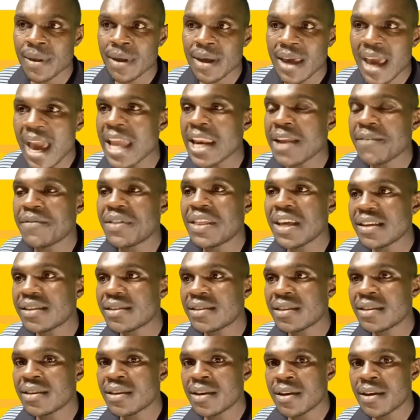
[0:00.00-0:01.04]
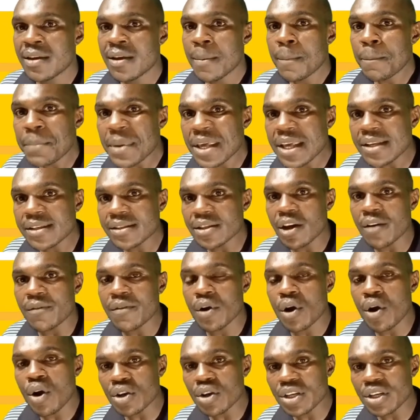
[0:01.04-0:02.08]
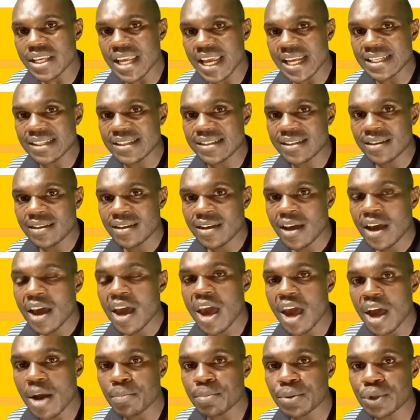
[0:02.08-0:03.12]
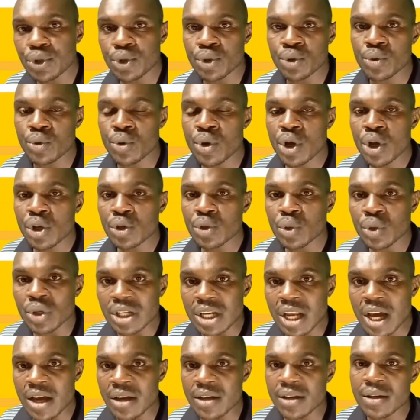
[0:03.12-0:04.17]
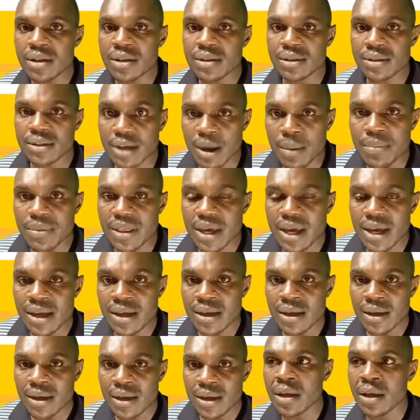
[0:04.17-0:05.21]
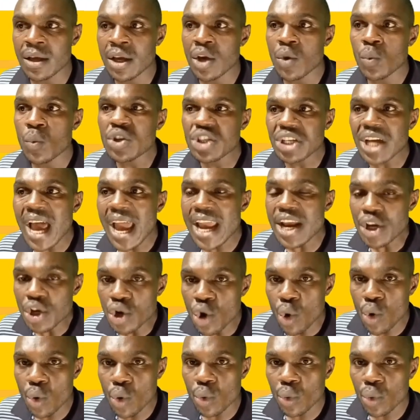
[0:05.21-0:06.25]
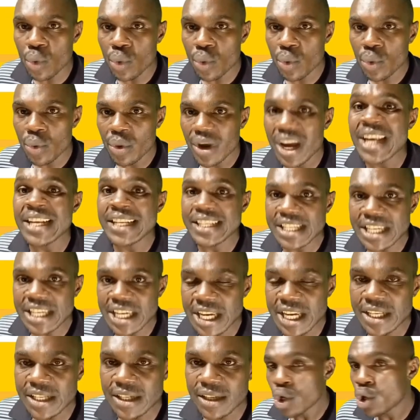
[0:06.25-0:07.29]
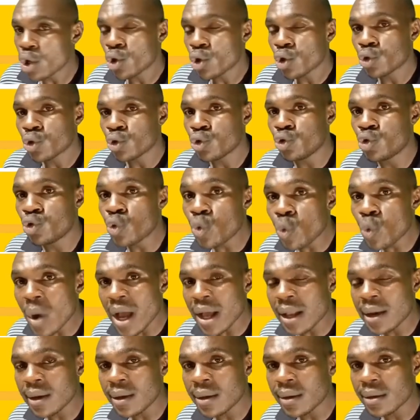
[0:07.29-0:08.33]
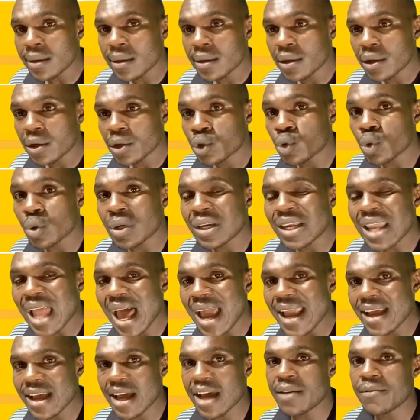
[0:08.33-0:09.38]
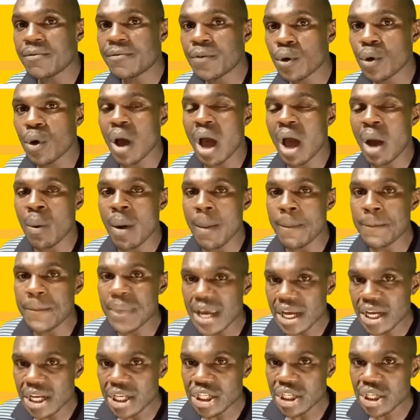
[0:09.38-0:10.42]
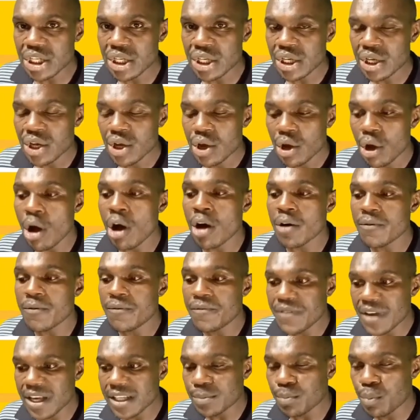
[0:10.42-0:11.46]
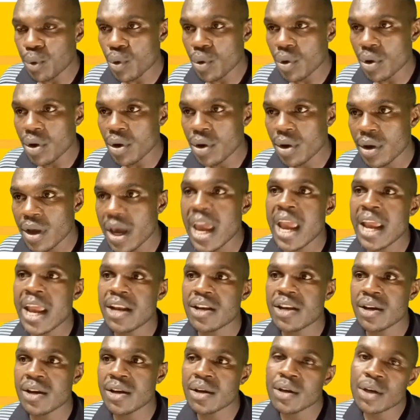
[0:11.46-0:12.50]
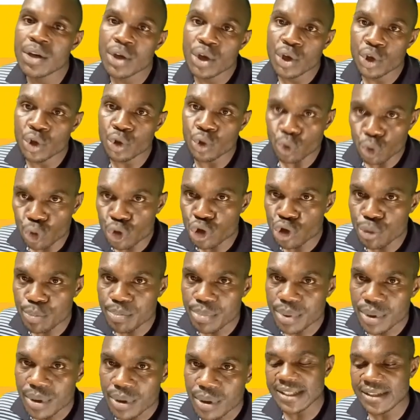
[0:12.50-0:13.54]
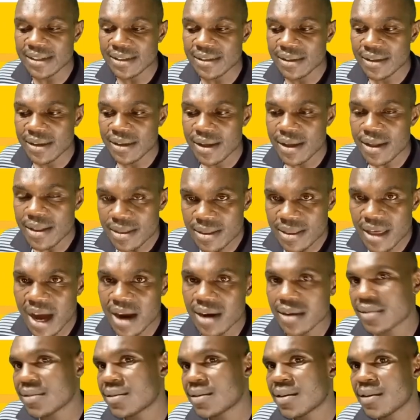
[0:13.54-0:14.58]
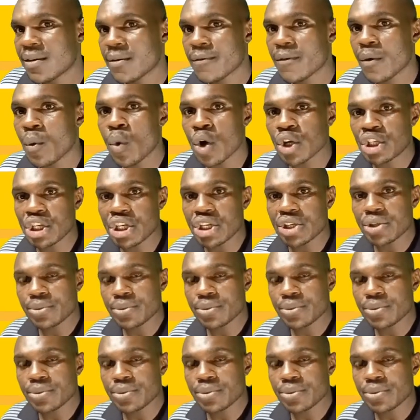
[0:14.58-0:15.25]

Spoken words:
And if this piece of content helped you to learn something, which I know it did, do well to like and follow our page on Facebook and YouTube. Thanks for watching.